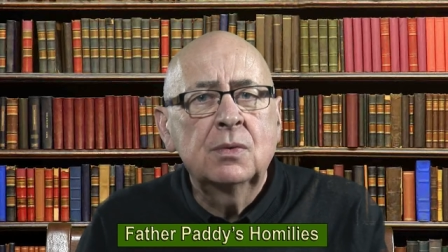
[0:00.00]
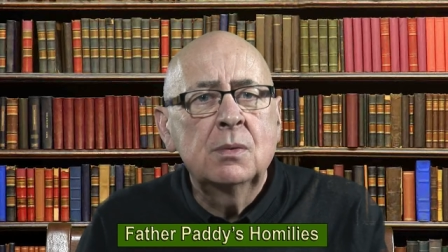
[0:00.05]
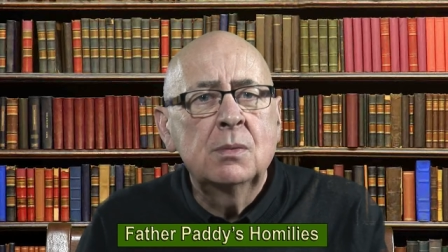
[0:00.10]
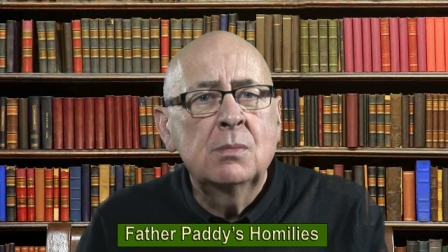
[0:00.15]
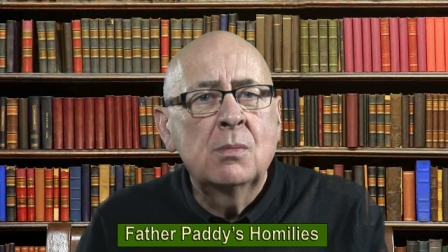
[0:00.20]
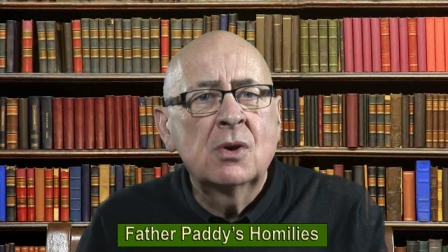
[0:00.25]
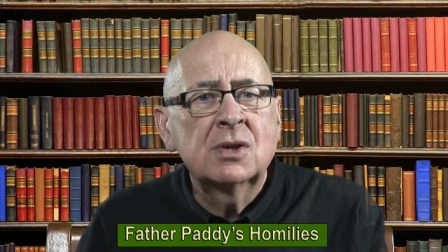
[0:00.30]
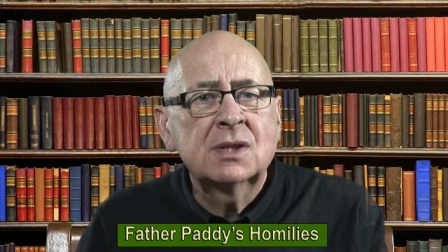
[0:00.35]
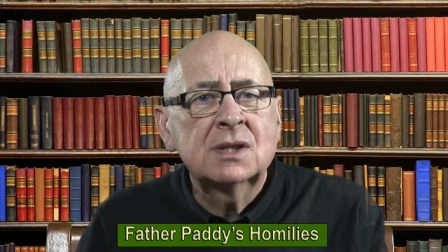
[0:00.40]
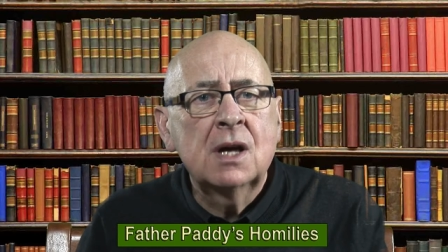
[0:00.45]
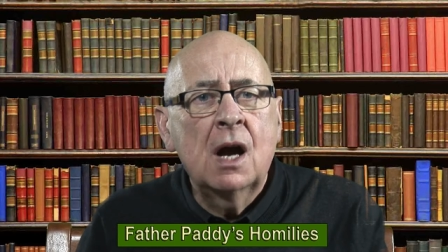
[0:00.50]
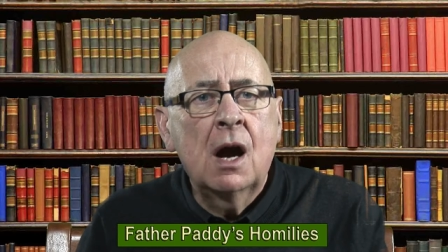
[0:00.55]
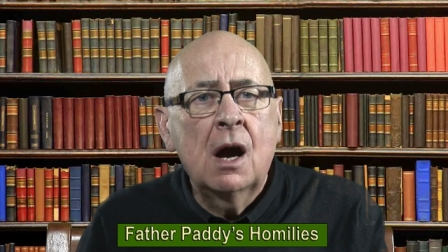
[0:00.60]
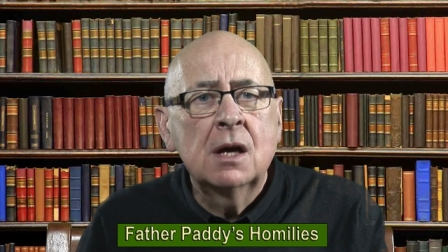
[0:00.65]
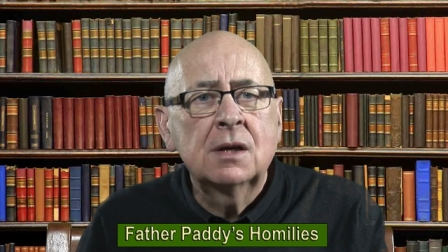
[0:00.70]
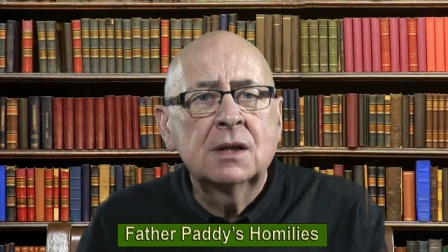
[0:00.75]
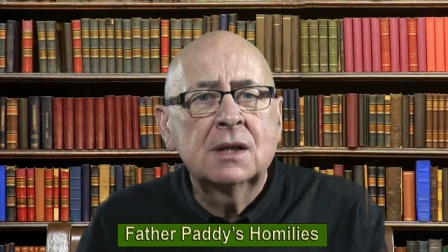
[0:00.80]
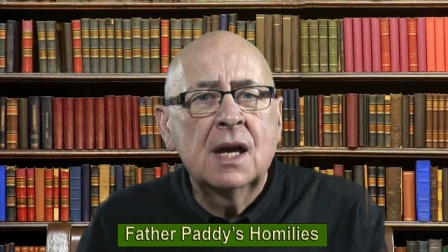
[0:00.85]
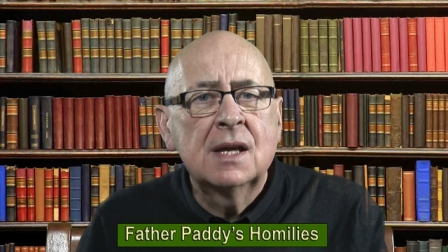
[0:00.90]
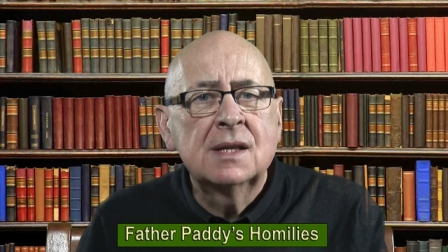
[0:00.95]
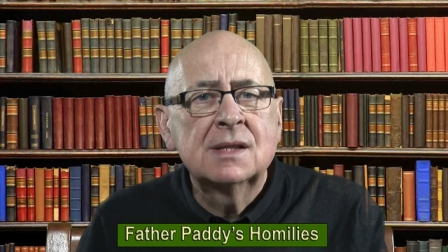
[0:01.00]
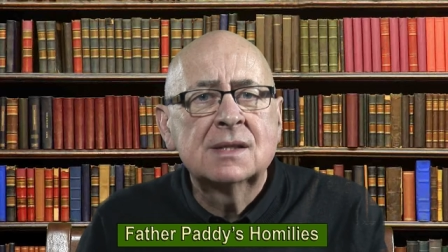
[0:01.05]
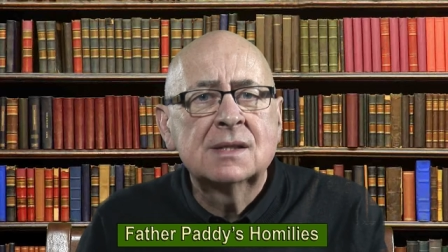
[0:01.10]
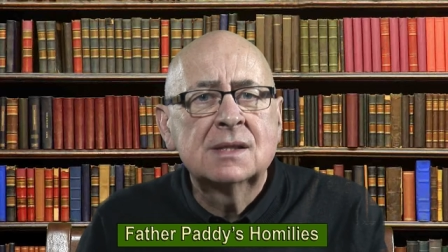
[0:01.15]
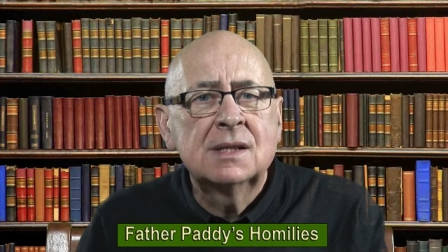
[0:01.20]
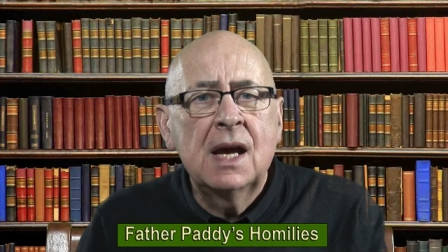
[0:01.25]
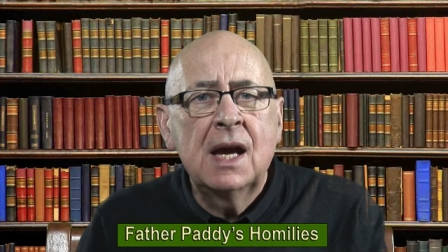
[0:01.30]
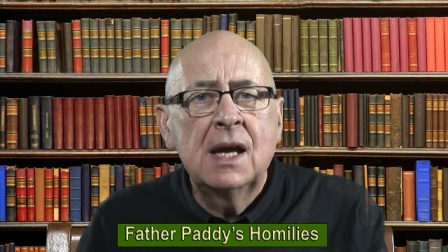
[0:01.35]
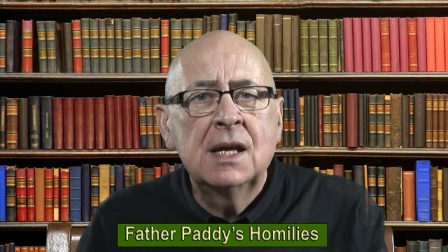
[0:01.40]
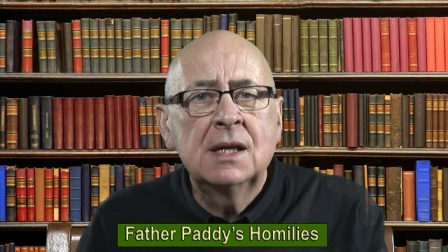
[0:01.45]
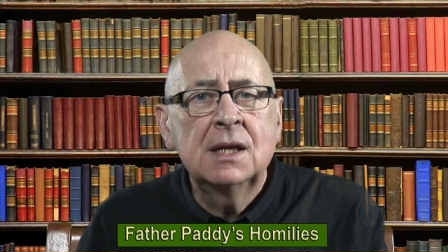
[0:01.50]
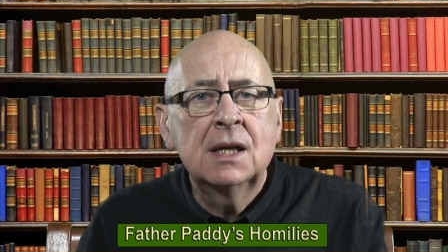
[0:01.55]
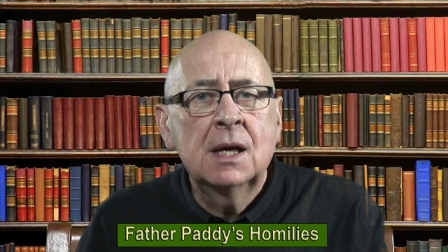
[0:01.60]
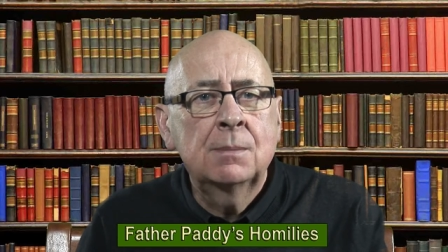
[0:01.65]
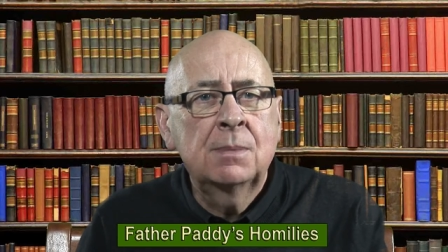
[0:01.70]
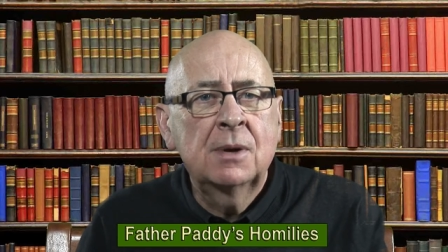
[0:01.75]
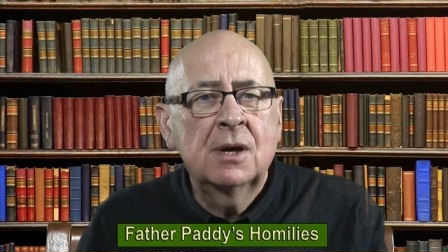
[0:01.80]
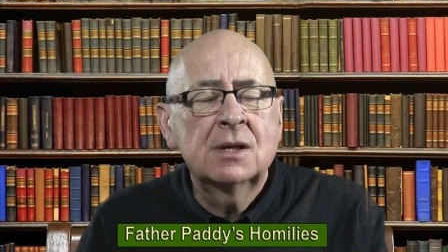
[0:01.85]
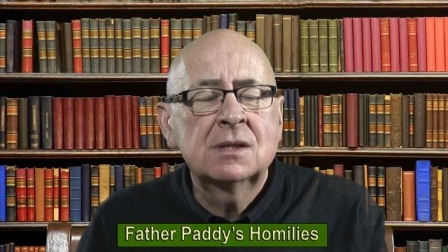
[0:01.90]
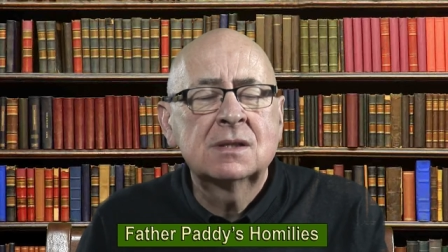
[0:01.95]
we must guard against staining a
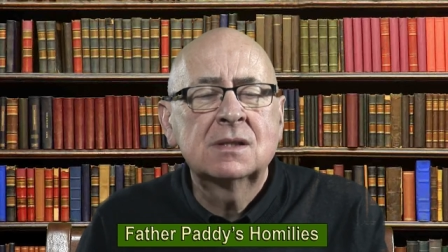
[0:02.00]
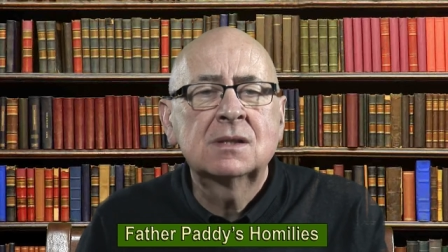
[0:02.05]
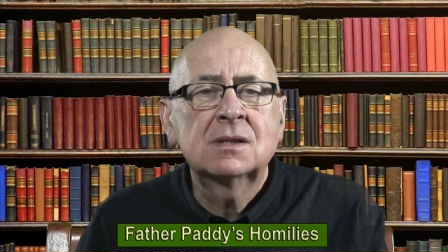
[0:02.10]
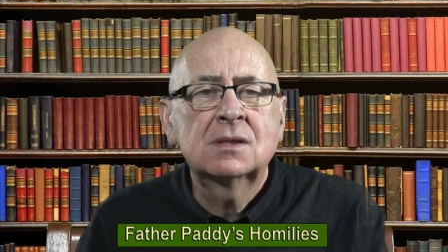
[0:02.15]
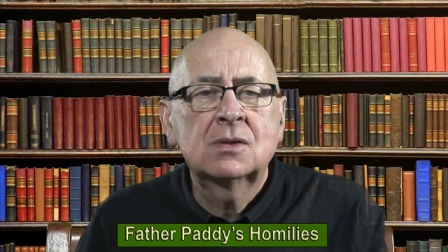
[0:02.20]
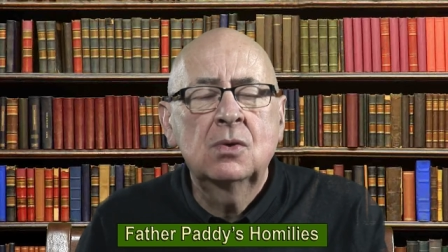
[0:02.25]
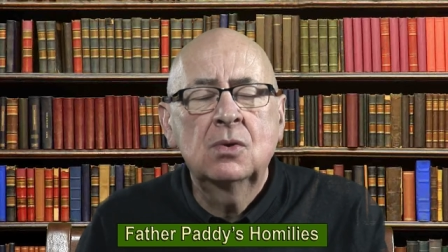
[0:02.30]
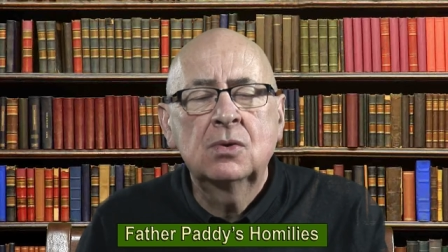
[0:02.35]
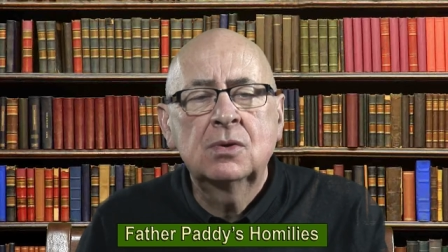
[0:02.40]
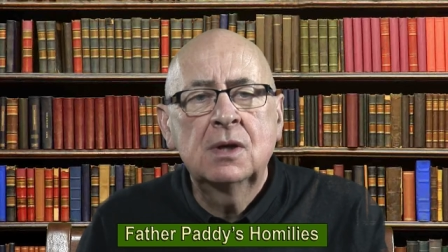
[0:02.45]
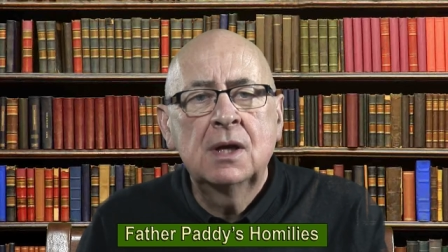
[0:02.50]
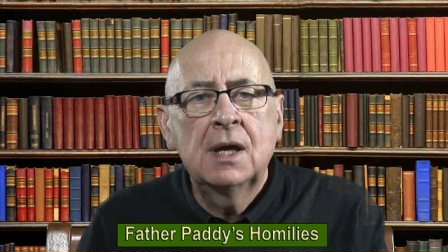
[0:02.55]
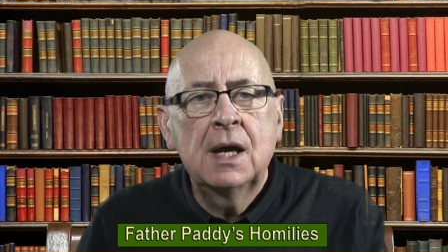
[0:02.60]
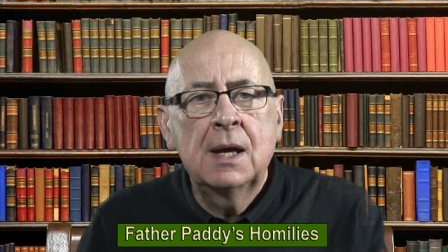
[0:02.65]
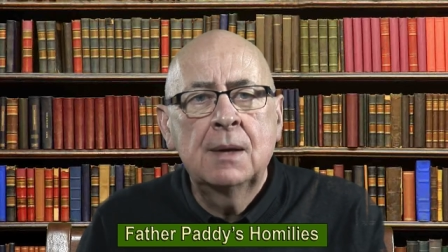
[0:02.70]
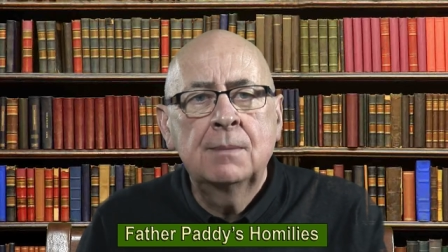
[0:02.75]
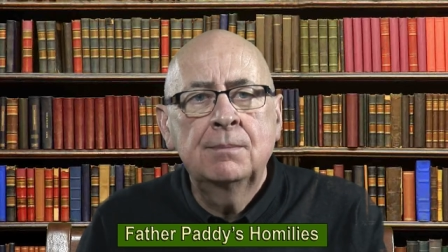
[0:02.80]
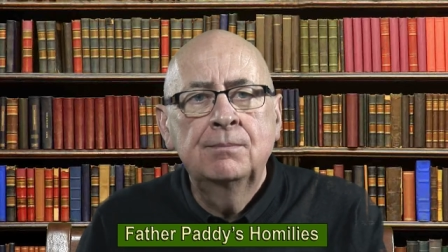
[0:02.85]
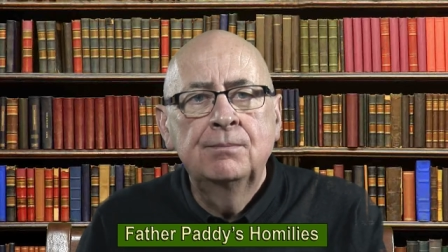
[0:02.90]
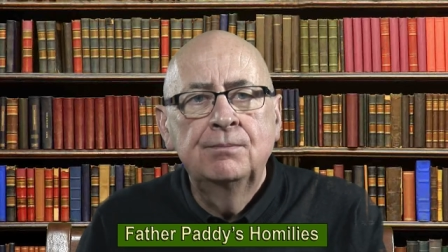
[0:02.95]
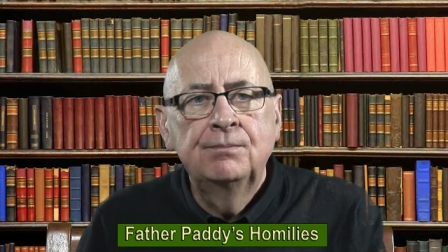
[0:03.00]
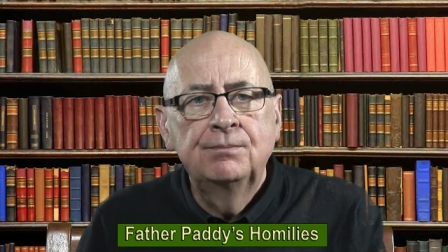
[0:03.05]
person's good name.